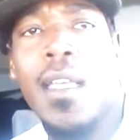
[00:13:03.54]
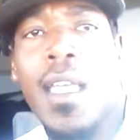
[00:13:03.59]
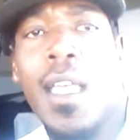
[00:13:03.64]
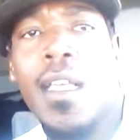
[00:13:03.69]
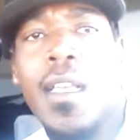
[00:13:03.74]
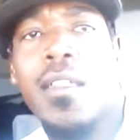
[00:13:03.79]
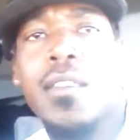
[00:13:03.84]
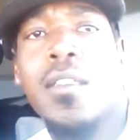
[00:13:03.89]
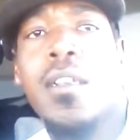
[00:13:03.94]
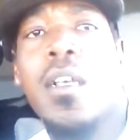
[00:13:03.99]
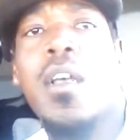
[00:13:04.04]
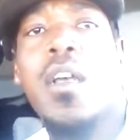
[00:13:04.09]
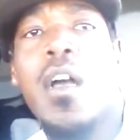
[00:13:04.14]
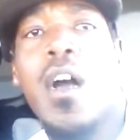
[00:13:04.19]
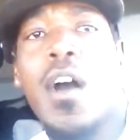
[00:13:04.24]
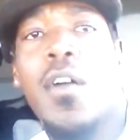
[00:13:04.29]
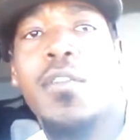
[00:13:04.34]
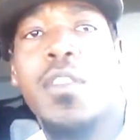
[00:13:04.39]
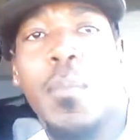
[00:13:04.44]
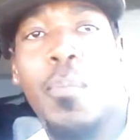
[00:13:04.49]
kings
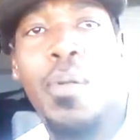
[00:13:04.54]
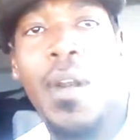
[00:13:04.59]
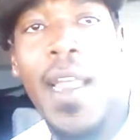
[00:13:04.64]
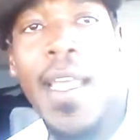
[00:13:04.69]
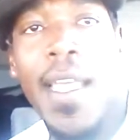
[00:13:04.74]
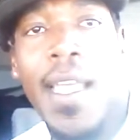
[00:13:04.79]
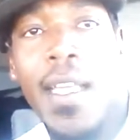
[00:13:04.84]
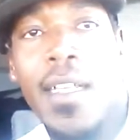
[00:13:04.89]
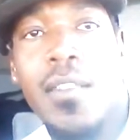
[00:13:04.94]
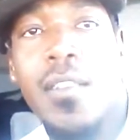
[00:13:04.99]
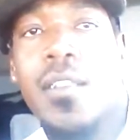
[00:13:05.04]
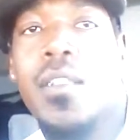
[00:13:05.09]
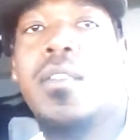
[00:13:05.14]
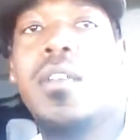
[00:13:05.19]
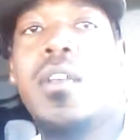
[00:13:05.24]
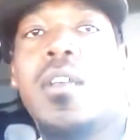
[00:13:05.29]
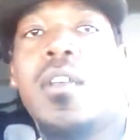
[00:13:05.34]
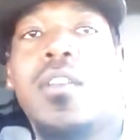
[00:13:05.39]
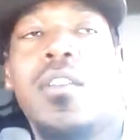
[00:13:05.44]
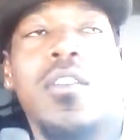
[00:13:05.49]
of the plains.
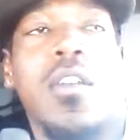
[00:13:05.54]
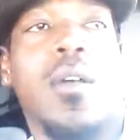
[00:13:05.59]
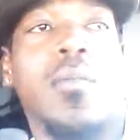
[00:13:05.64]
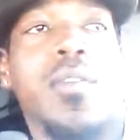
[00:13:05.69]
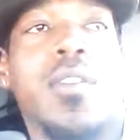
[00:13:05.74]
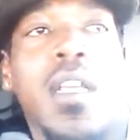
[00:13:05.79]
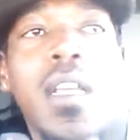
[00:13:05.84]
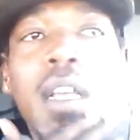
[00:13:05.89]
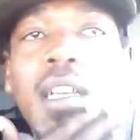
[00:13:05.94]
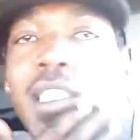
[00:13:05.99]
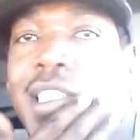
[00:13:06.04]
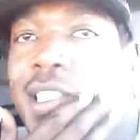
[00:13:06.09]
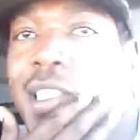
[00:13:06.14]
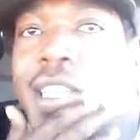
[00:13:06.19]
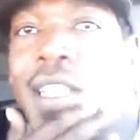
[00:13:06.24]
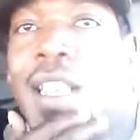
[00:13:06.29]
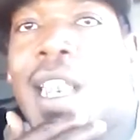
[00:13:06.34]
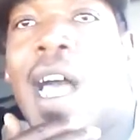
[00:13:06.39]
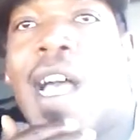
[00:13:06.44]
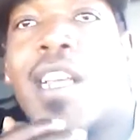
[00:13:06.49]
You know what I'm saying? Because
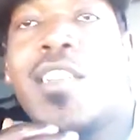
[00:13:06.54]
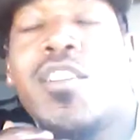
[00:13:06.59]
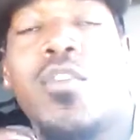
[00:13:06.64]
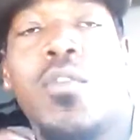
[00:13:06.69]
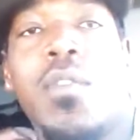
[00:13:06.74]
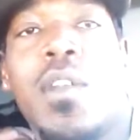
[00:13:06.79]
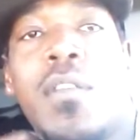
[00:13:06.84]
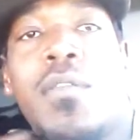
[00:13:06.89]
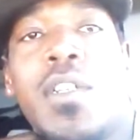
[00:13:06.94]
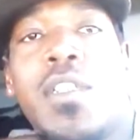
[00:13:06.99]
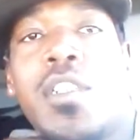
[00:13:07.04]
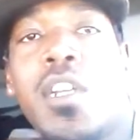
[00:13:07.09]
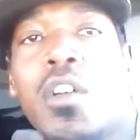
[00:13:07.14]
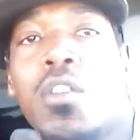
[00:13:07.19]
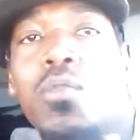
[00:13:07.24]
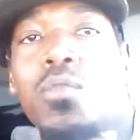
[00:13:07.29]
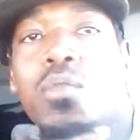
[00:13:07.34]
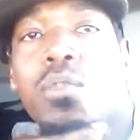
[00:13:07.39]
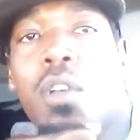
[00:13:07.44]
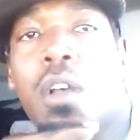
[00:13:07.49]
lions don't live in
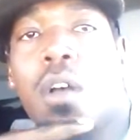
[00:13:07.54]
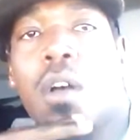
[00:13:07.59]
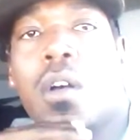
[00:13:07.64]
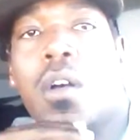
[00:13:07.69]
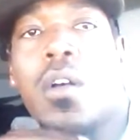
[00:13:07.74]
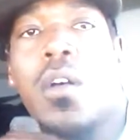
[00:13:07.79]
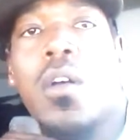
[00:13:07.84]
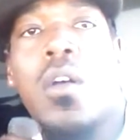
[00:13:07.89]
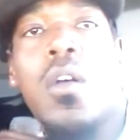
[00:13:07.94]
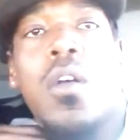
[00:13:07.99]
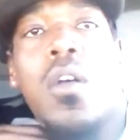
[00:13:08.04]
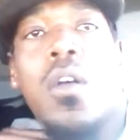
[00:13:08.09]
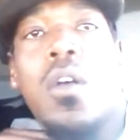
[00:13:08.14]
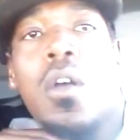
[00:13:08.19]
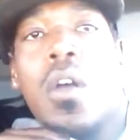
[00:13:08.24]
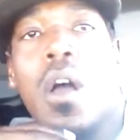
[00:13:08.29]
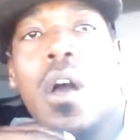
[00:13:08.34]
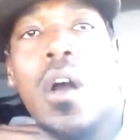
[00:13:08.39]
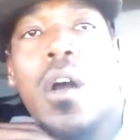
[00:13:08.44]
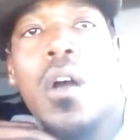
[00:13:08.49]
jungles.
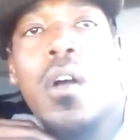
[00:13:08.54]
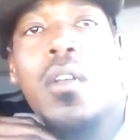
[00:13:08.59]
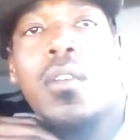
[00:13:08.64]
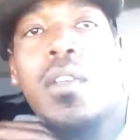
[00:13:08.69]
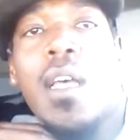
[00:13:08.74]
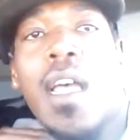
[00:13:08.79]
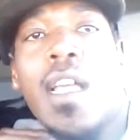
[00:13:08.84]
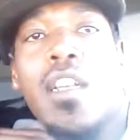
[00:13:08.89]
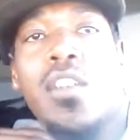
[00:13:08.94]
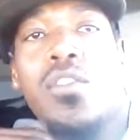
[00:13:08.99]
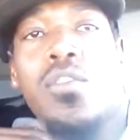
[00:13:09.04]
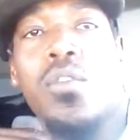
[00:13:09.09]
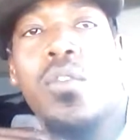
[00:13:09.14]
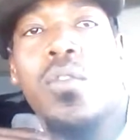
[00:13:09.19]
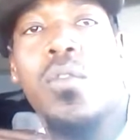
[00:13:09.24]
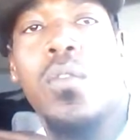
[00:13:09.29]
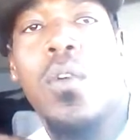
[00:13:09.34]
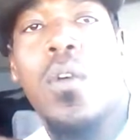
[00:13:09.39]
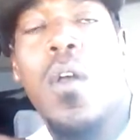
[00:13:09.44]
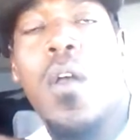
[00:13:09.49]
Tigers do.
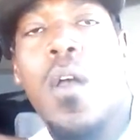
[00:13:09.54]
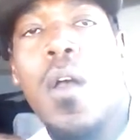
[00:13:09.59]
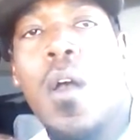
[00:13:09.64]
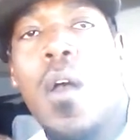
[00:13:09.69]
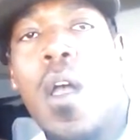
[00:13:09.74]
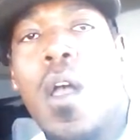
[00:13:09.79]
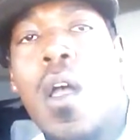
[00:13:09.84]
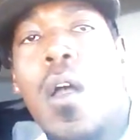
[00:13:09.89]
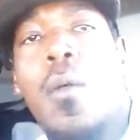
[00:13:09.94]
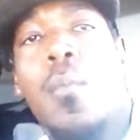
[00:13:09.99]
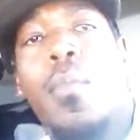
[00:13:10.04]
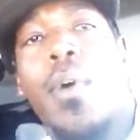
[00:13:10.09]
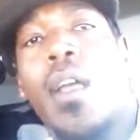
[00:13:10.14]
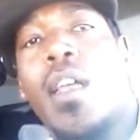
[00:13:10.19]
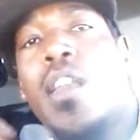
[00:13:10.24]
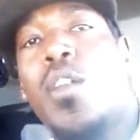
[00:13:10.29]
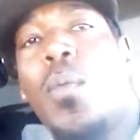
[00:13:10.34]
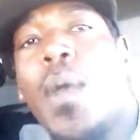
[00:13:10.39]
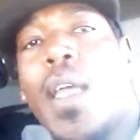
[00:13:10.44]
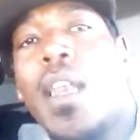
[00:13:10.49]
But
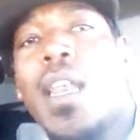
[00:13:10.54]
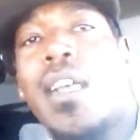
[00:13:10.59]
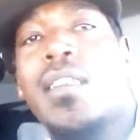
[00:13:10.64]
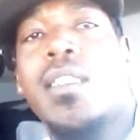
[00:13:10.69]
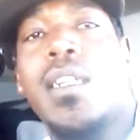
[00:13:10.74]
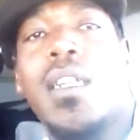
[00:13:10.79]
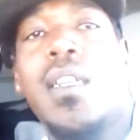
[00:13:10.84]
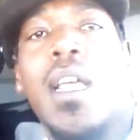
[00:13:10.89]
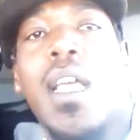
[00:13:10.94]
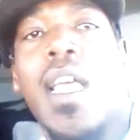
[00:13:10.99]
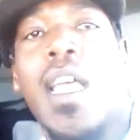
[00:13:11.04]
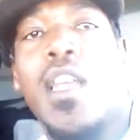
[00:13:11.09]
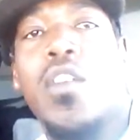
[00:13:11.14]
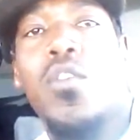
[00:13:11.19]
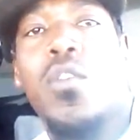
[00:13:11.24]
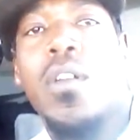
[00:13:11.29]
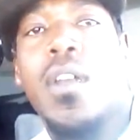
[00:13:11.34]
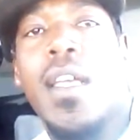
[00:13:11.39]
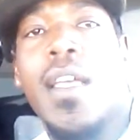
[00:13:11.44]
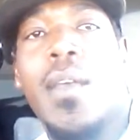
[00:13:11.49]
anyway, that's neither here
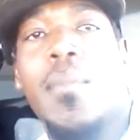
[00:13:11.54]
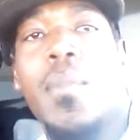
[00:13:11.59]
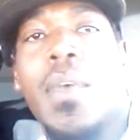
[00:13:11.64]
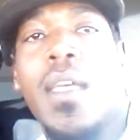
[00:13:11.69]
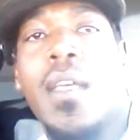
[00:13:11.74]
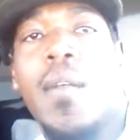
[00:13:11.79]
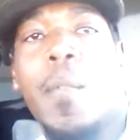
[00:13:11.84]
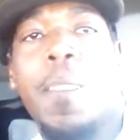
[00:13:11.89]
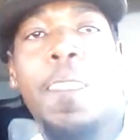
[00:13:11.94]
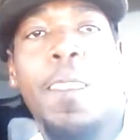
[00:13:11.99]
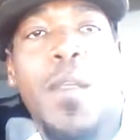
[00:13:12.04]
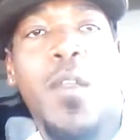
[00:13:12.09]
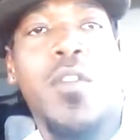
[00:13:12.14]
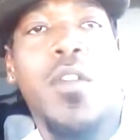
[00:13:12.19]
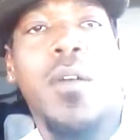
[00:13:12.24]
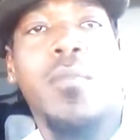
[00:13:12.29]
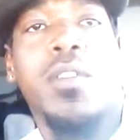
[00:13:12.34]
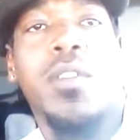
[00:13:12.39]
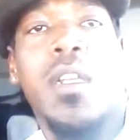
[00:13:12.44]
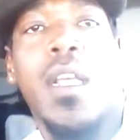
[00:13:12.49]
nor there, man. You know
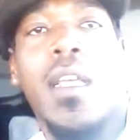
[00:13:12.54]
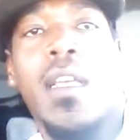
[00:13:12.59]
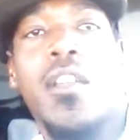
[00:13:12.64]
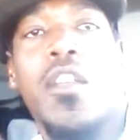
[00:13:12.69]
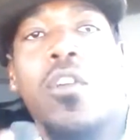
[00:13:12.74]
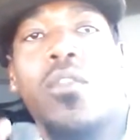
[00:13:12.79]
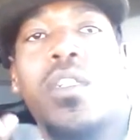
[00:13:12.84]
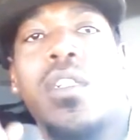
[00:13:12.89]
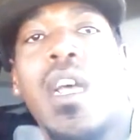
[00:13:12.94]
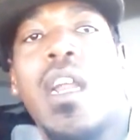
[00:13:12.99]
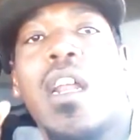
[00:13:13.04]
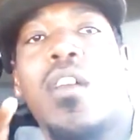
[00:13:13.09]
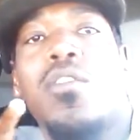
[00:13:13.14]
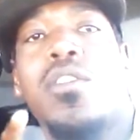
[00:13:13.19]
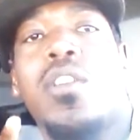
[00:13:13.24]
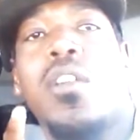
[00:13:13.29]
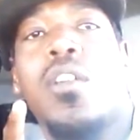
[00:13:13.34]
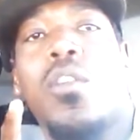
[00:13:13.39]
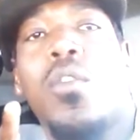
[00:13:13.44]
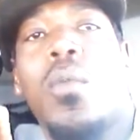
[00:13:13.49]
what I'm saying? Yo, shout out
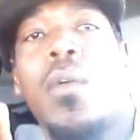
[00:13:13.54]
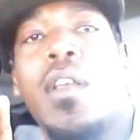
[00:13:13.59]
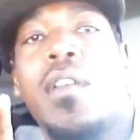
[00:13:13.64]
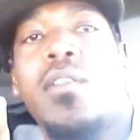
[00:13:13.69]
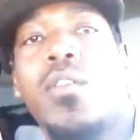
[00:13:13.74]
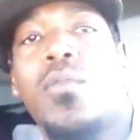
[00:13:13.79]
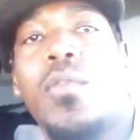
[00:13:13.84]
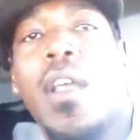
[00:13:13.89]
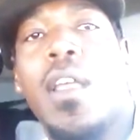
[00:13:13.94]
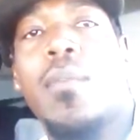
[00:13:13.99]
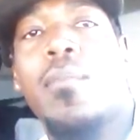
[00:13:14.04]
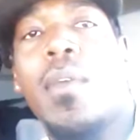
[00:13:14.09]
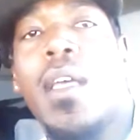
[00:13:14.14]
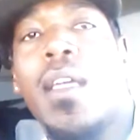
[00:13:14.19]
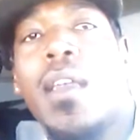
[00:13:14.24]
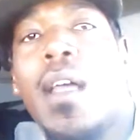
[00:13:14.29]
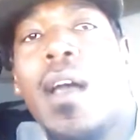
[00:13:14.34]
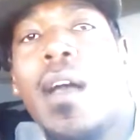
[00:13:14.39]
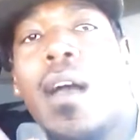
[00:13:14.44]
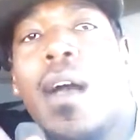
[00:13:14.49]
to the Queen Sheree,
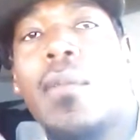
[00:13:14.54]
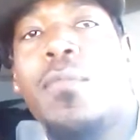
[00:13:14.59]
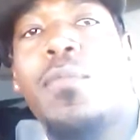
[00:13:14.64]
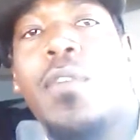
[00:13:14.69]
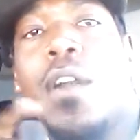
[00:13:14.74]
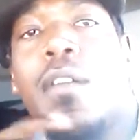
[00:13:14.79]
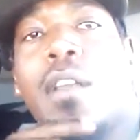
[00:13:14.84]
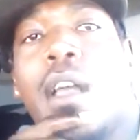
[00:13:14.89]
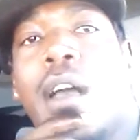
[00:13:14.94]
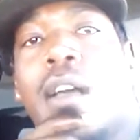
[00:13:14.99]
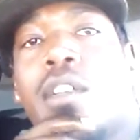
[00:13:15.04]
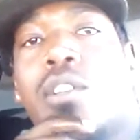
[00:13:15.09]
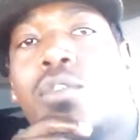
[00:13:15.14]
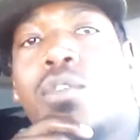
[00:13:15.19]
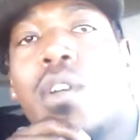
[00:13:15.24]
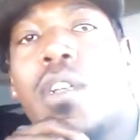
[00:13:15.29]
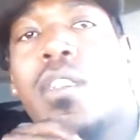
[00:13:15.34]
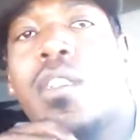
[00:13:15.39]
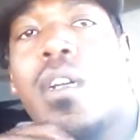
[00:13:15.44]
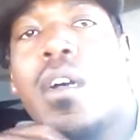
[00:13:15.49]
man. I
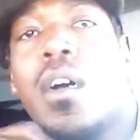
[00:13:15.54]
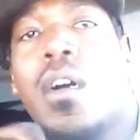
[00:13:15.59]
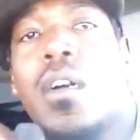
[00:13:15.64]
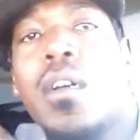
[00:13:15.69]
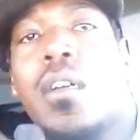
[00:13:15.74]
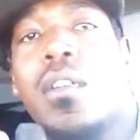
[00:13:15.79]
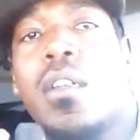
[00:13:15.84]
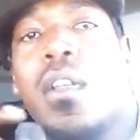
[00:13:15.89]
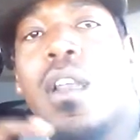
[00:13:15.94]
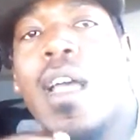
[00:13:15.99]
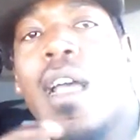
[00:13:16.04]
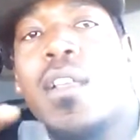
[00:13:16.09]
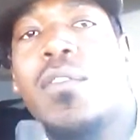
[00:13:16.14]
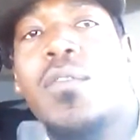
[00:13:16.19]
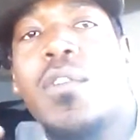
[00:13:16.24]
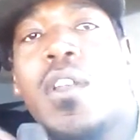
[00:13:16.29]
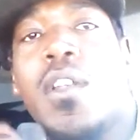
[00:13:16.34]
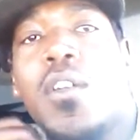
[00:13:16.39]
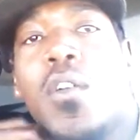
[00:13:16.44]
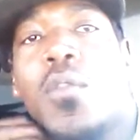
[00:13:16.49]
enjoyed your last
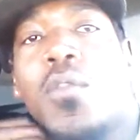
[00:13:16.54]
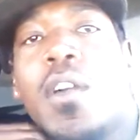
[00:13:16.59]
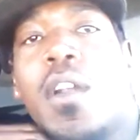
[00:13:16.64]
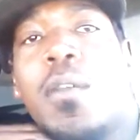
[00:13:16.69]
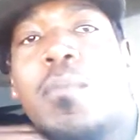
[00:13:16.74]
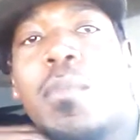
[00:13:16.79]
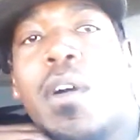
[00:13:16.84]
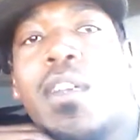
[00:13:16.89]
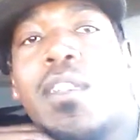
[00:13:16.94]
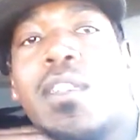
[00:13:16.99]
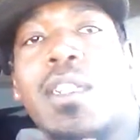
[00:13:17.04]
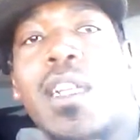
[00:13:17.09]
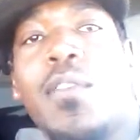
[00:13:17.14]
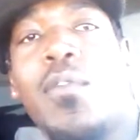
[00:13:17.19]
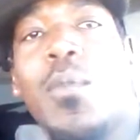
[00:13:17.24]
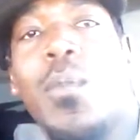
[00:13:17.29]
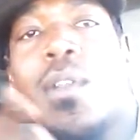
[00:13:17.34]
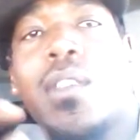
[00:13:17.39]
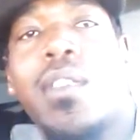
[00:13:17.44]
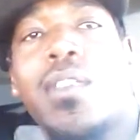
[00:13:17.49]
video very much,
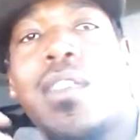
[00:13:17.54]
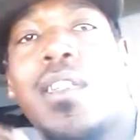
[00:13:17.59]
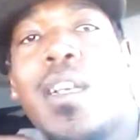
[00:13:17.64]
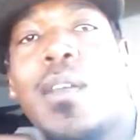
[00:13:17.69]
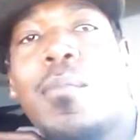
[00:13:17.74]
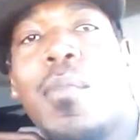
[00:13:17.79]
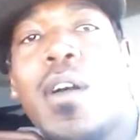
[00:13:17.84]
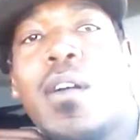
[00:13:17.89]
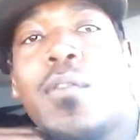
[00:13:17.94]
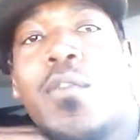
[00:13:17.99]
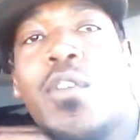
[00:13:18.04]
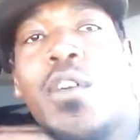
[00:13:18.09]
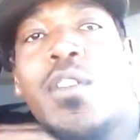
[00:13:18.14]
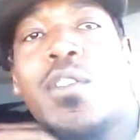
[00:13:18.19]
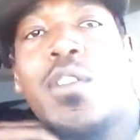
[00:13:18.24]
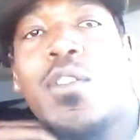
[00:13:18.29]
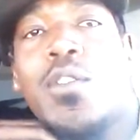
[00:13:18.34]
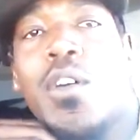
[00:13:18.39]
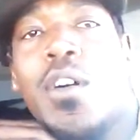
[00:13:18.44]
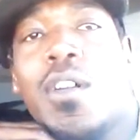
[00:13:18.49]
even with the chickmunk
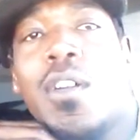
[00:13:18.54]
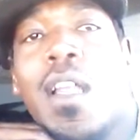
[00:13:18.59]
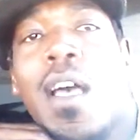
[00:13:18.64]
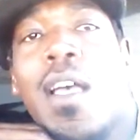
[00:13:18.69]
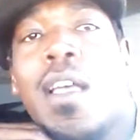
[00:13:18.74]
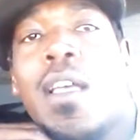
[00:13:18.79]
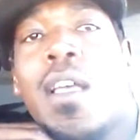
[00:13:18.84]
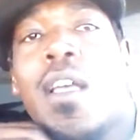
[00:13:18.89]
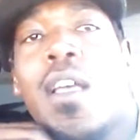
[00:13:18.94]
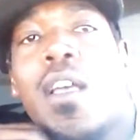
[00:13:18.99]
voice and all that.